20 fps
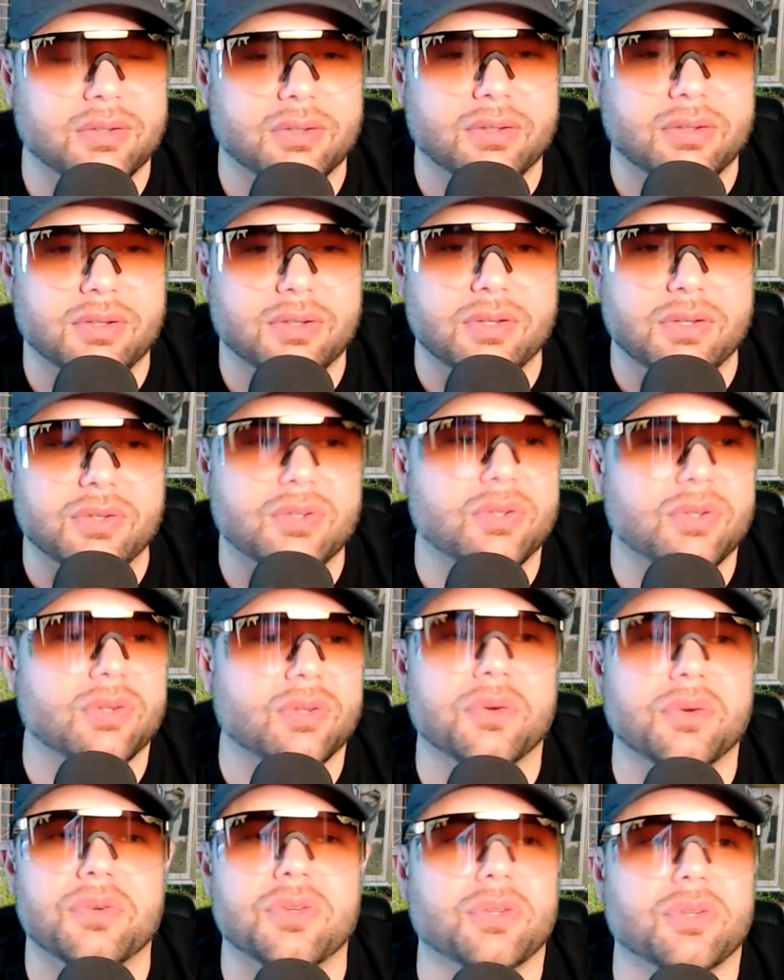
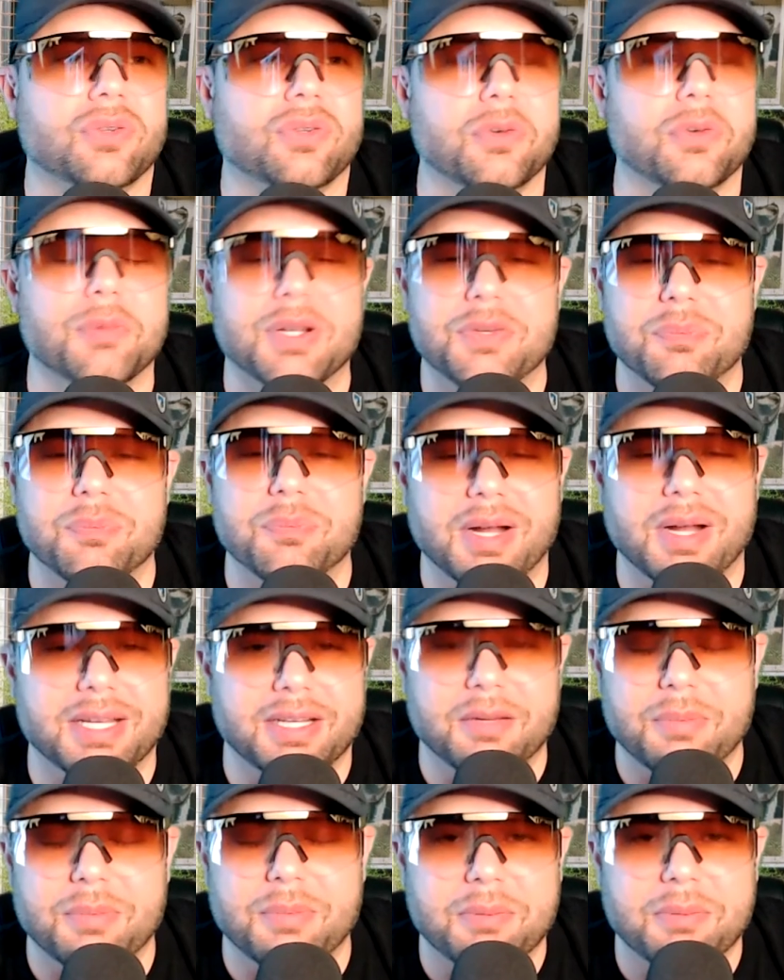There's just too much money
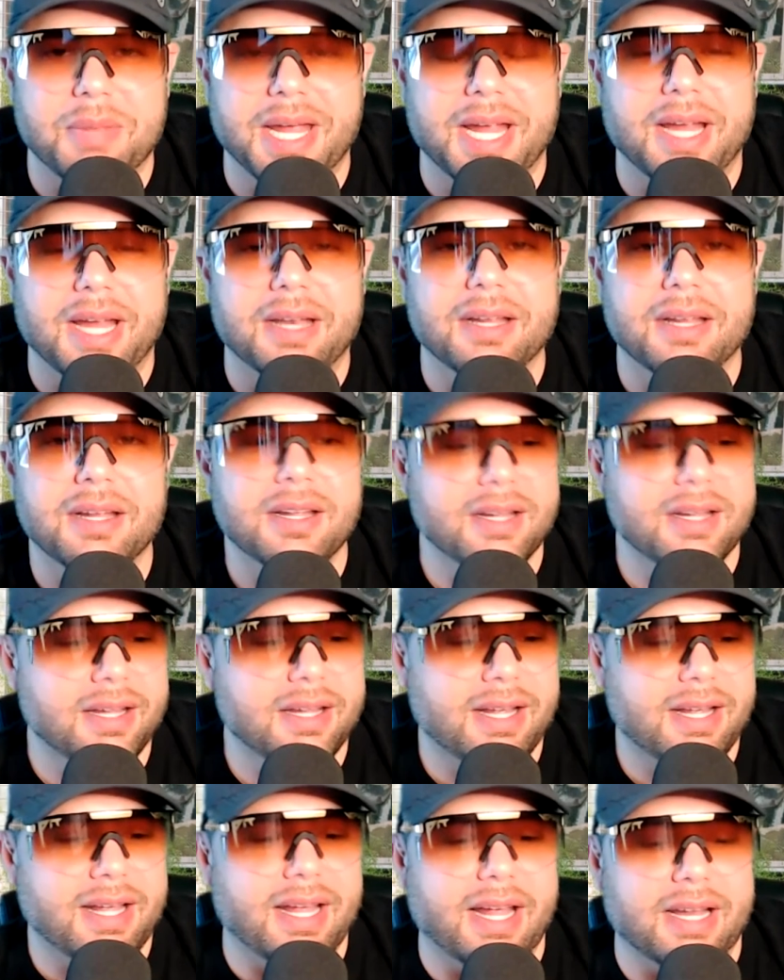to be made.
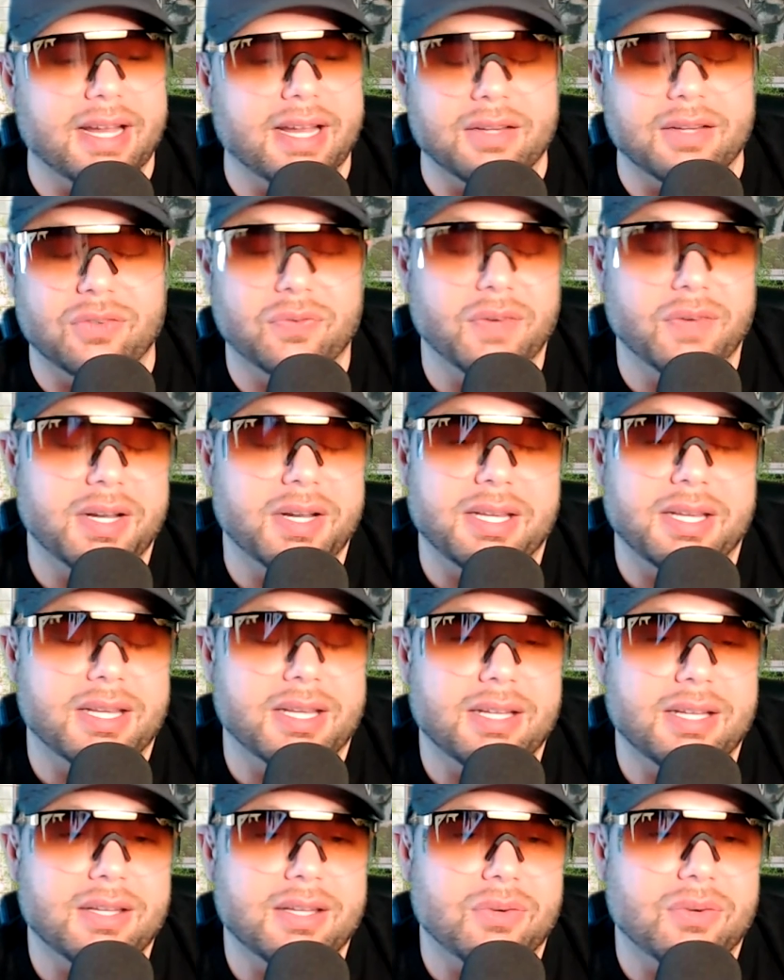And it's funny
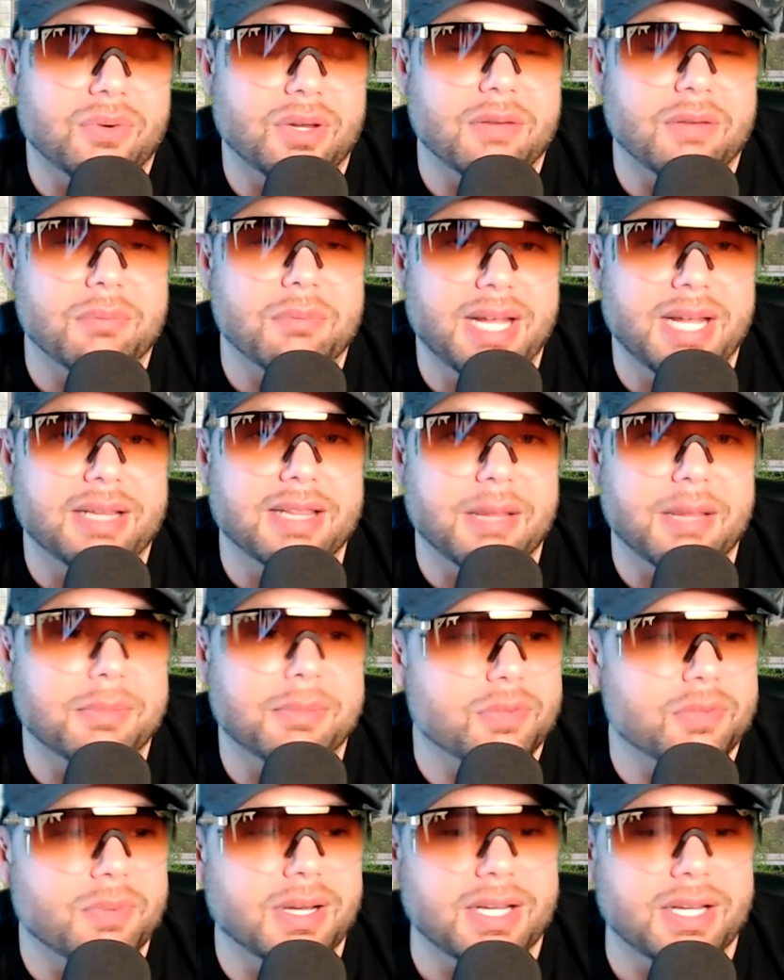that you can make that
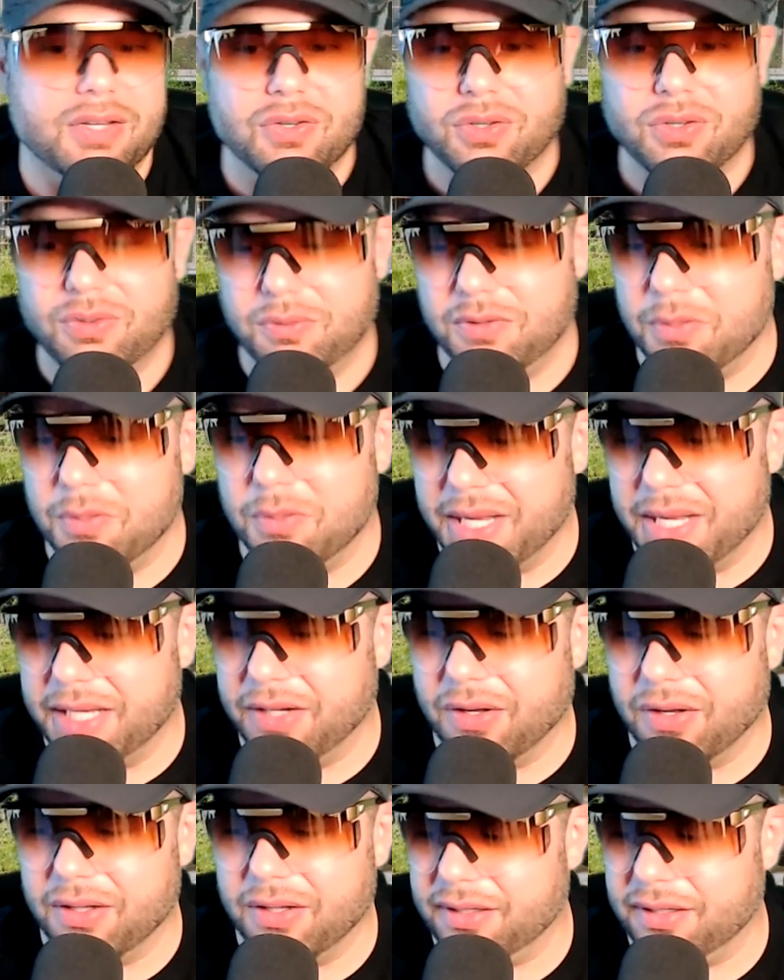much money just depending
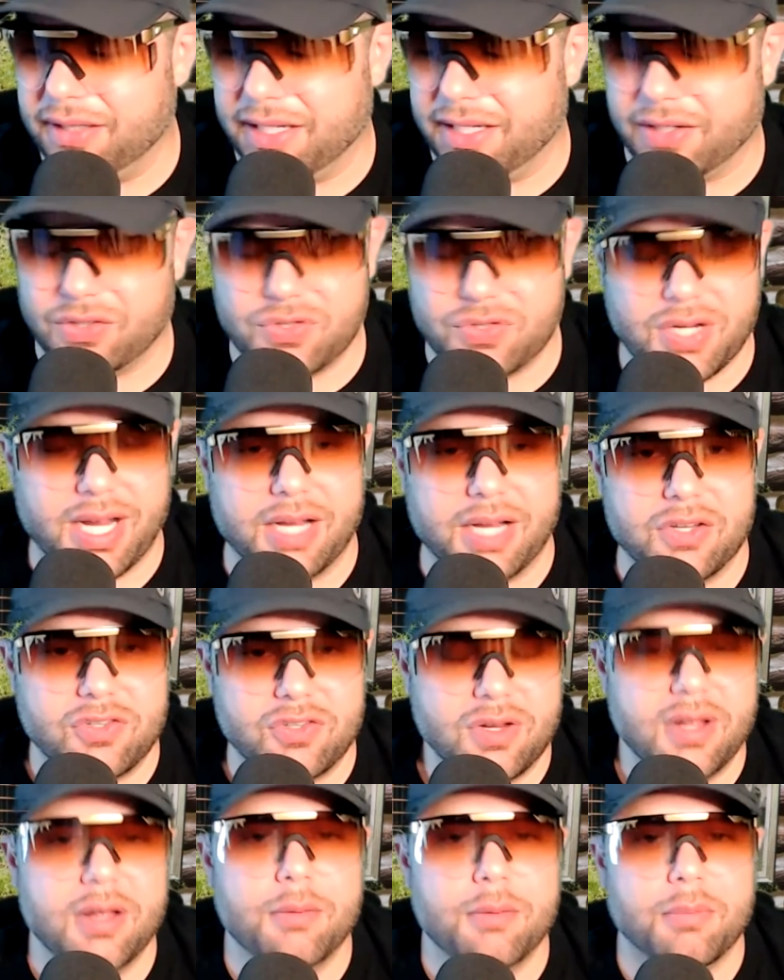on the exchange.
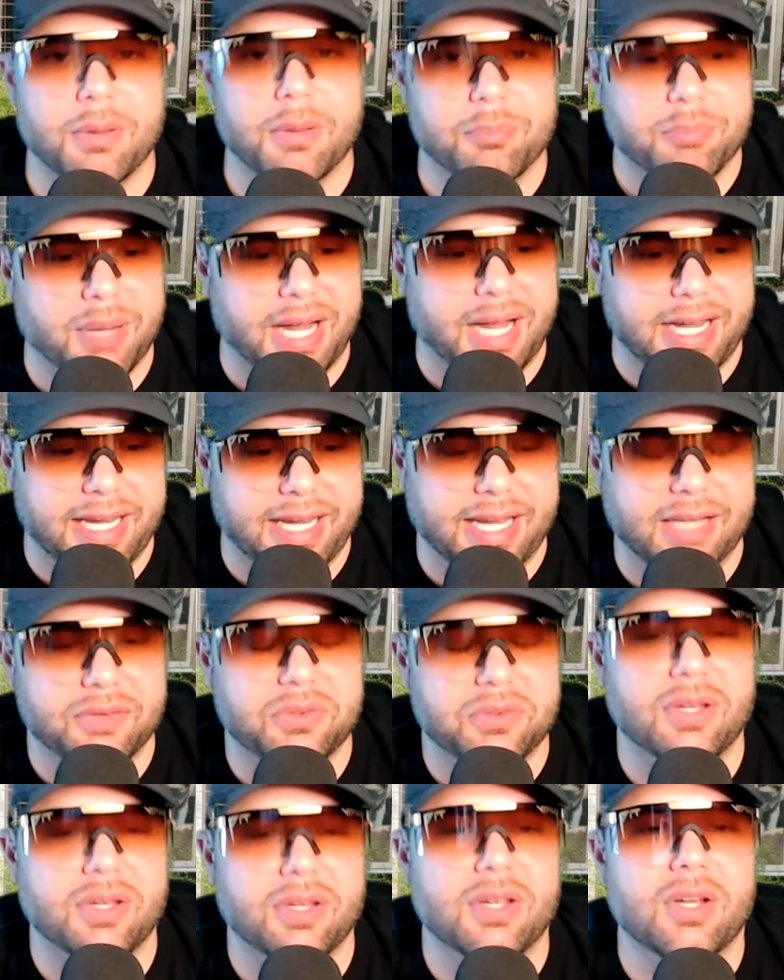But
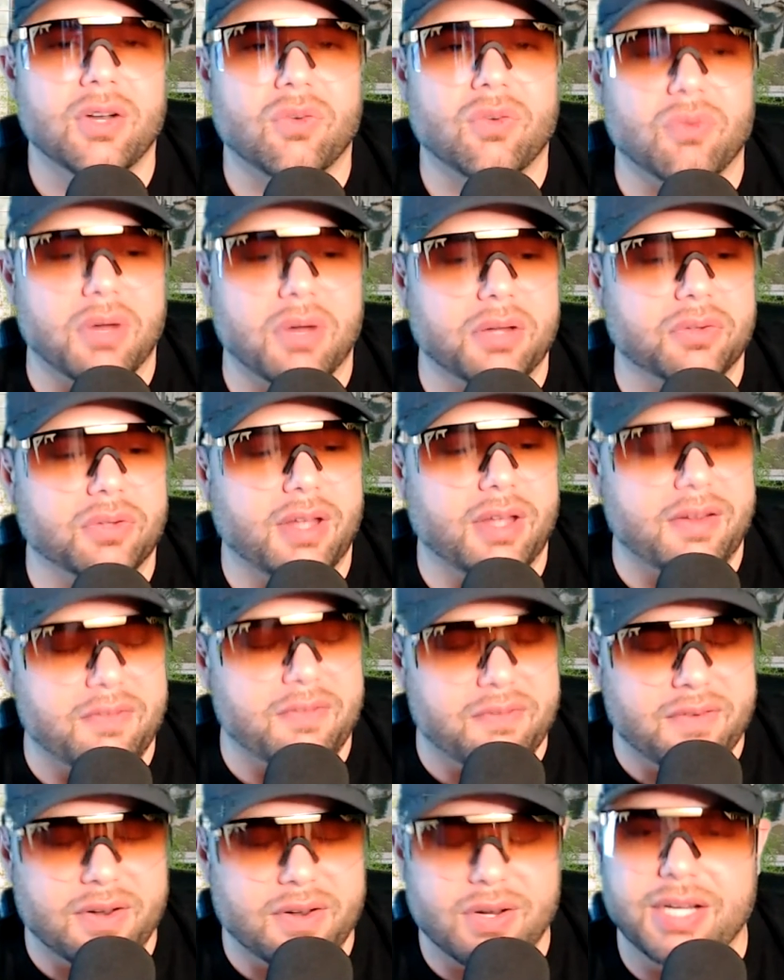Binance runs a
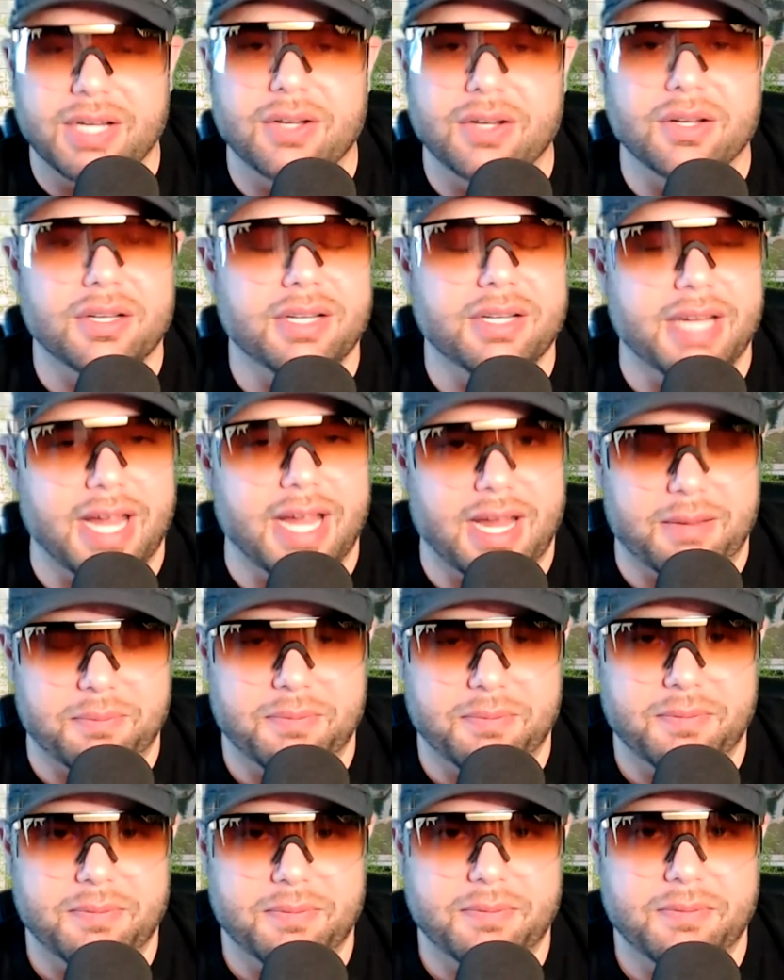very good game.
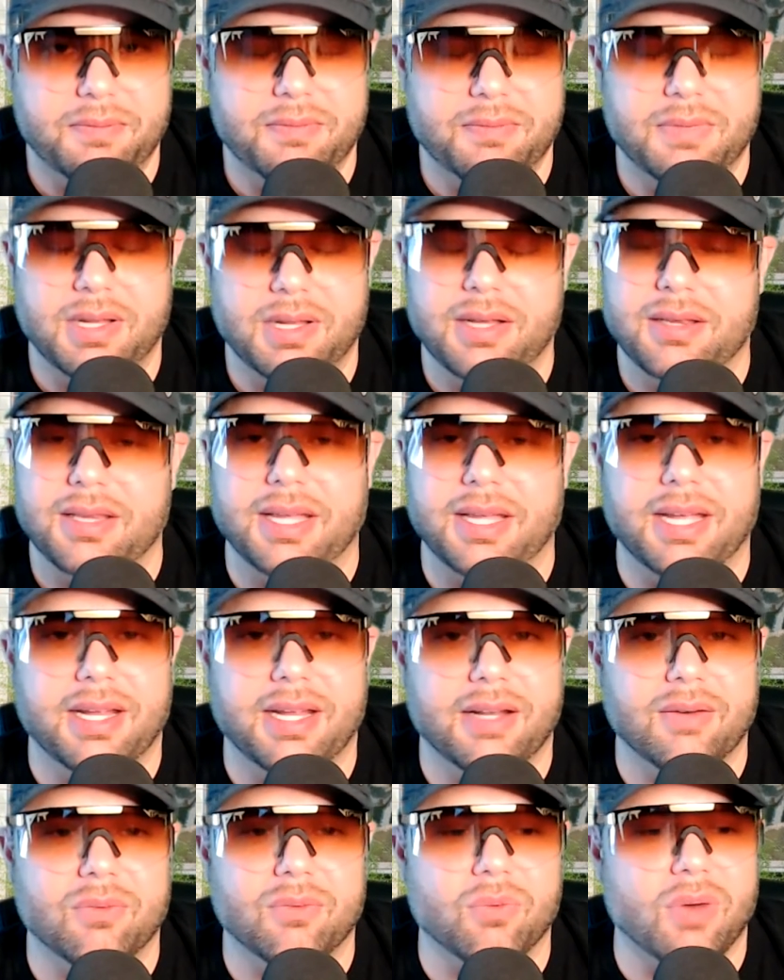
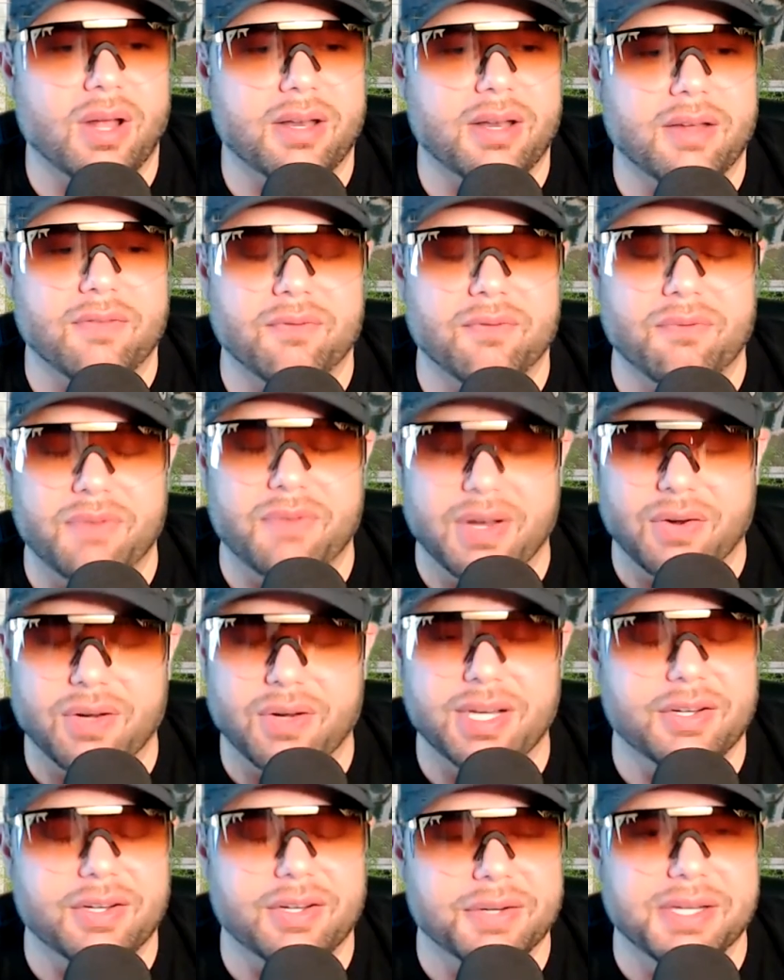They run a very
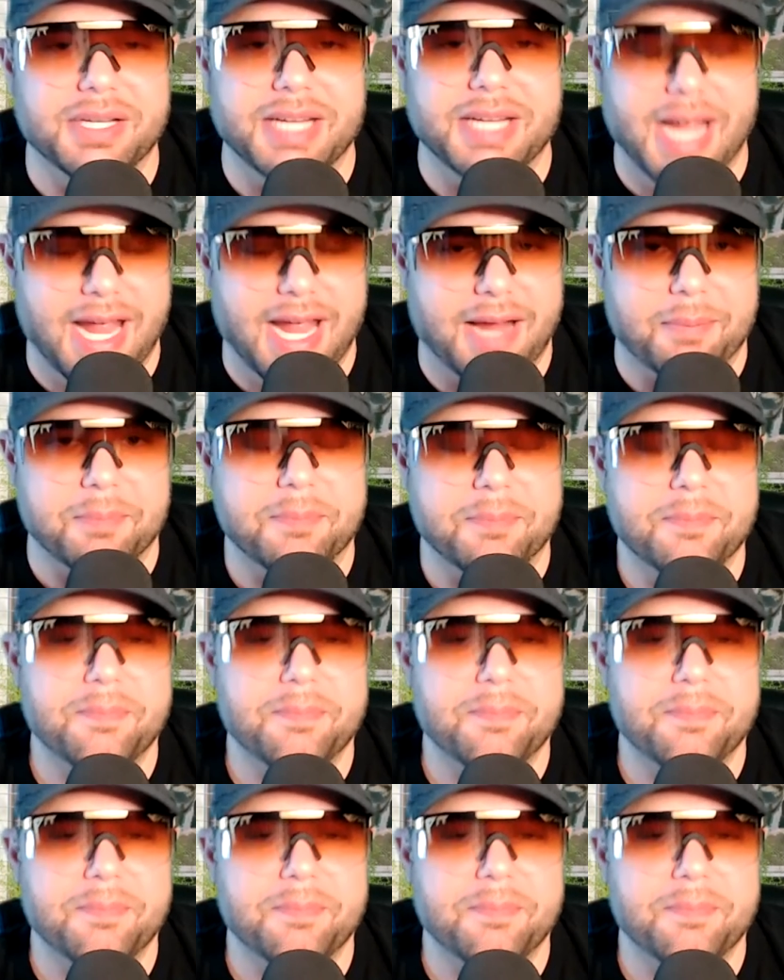good game.